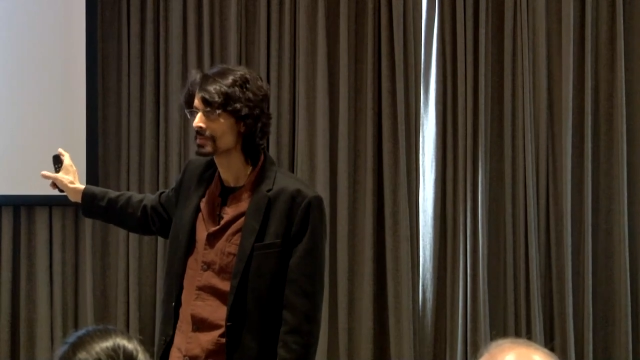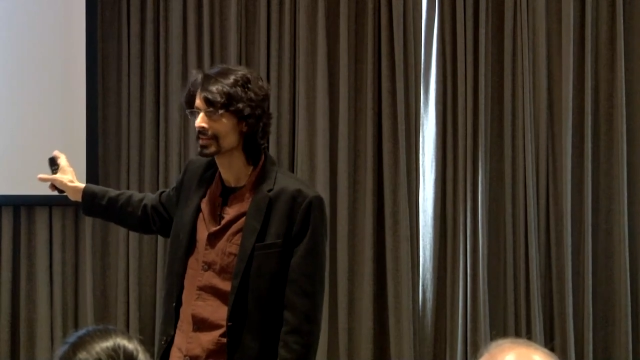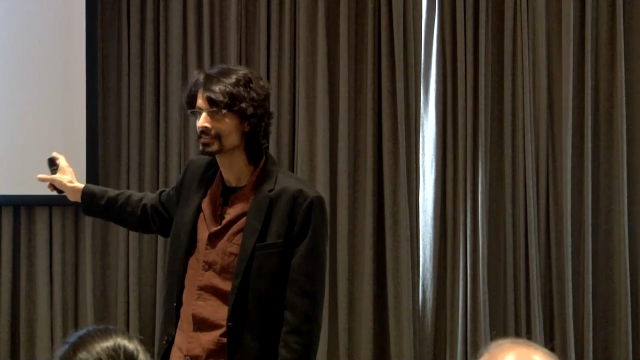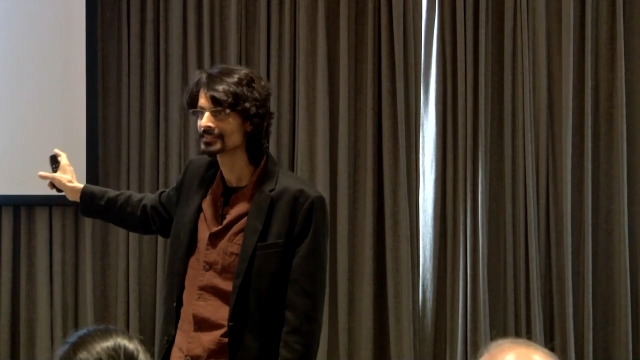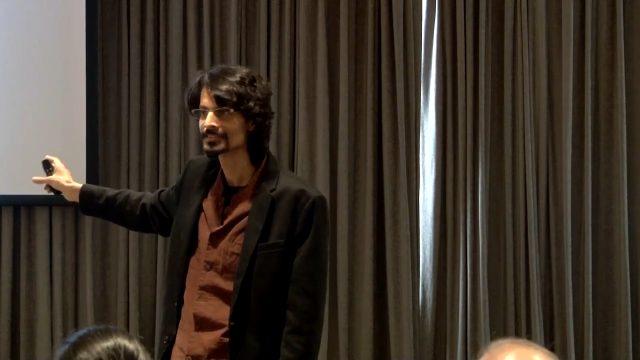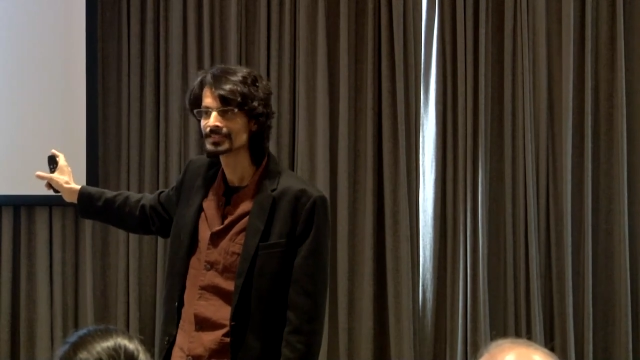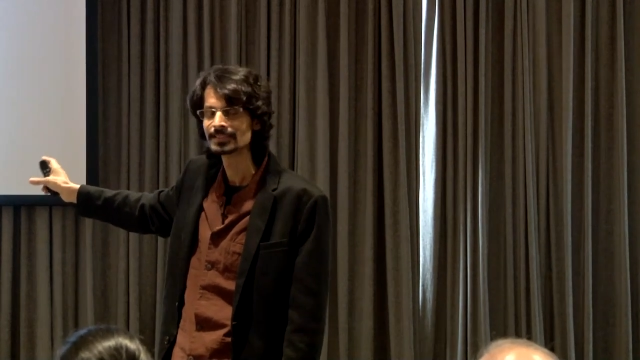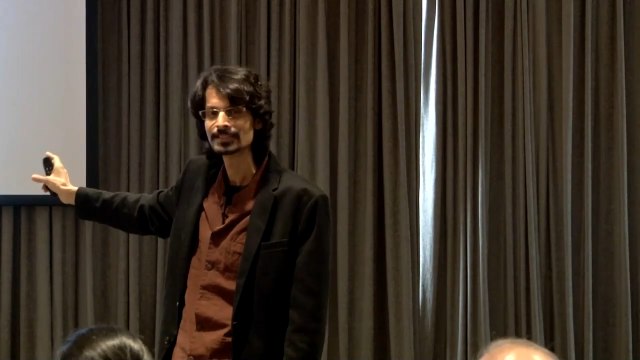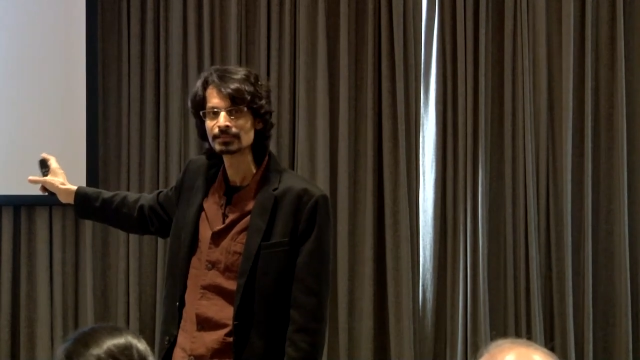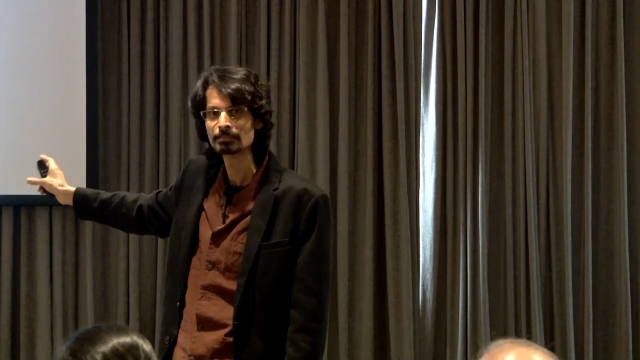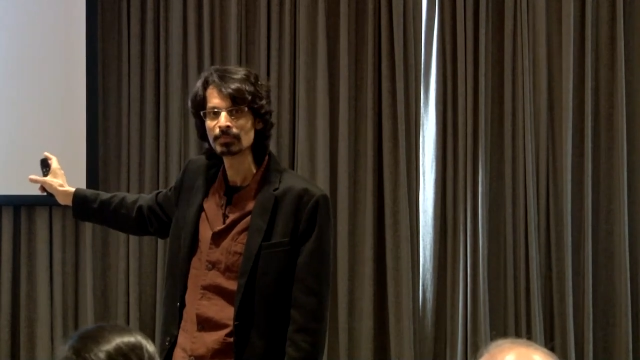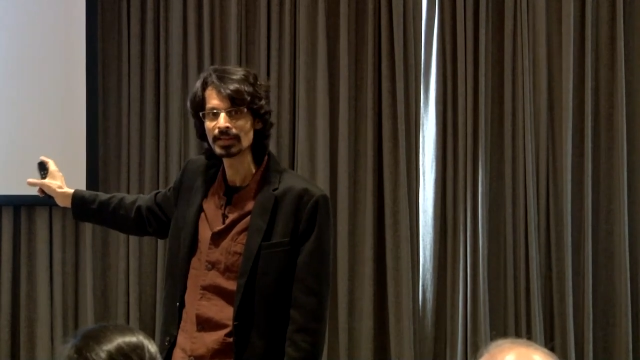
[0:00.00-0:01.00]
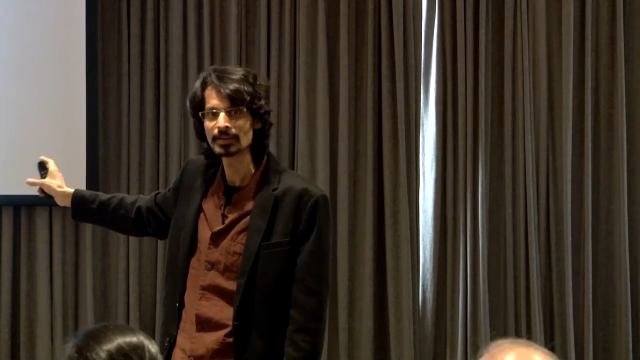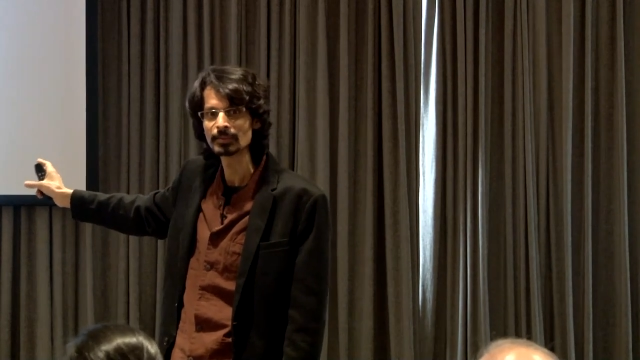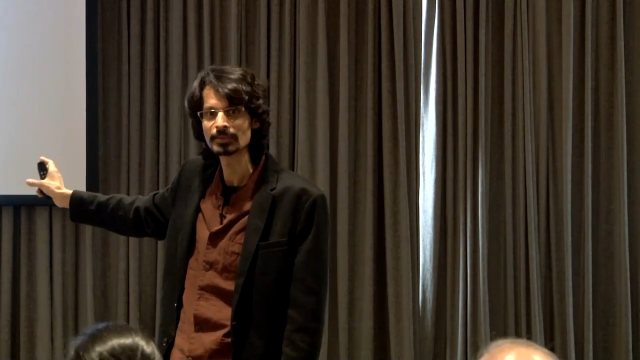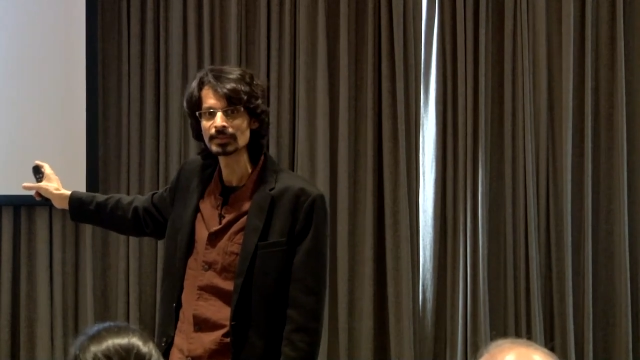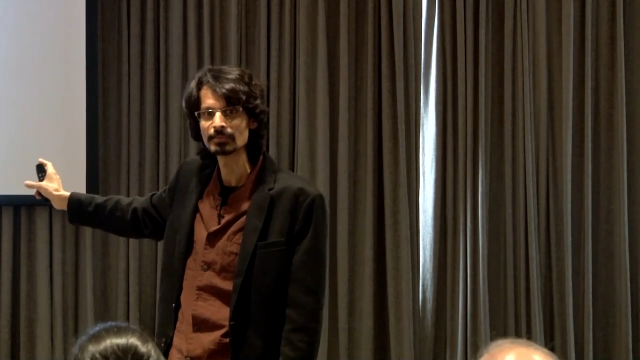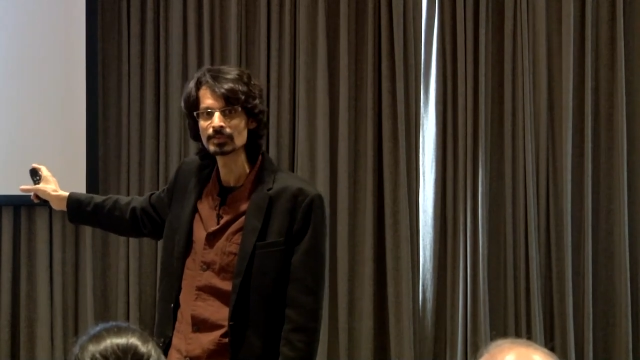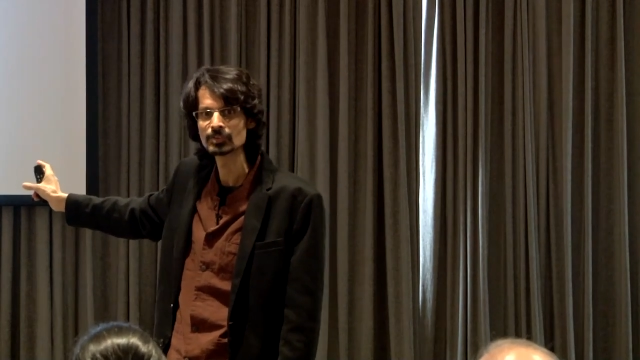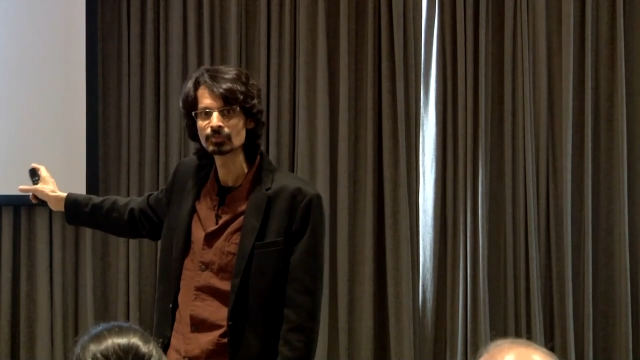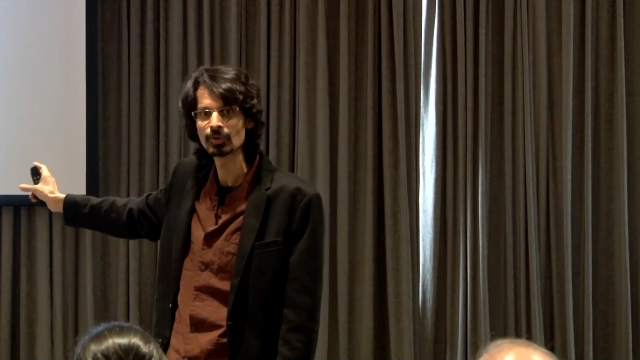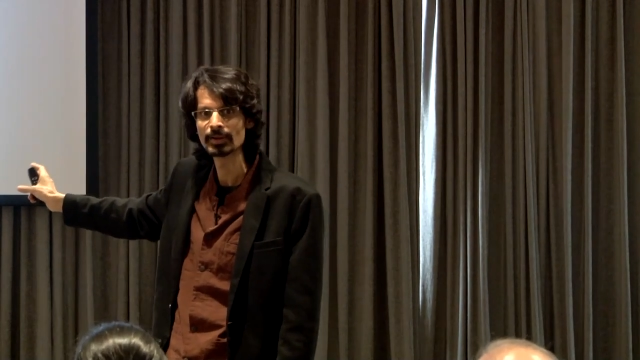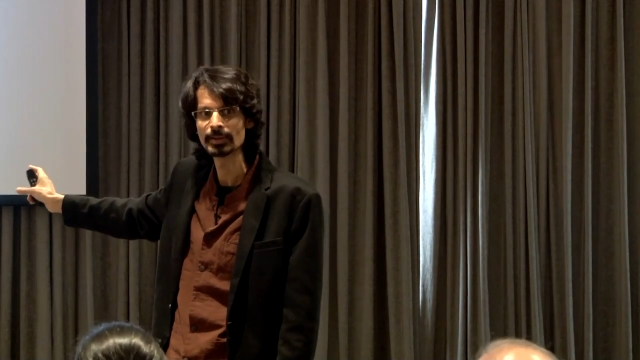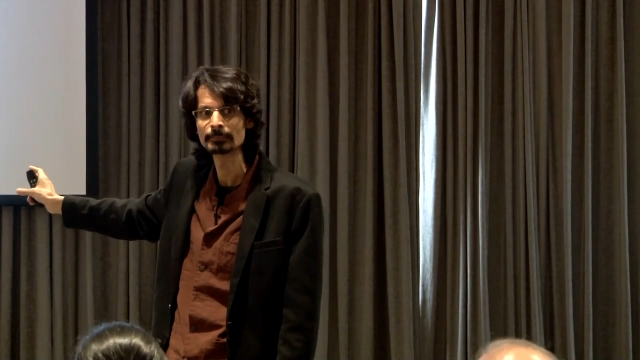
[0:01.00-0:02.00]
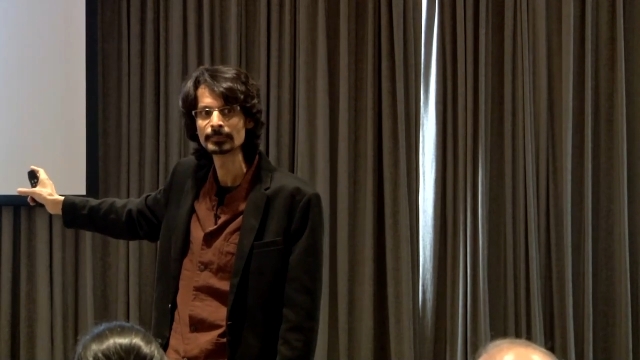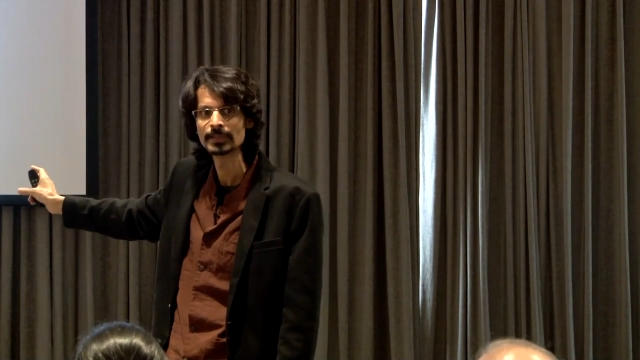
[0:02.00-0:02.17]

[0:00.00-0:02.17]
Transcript: man? Blanking on the name, his full name.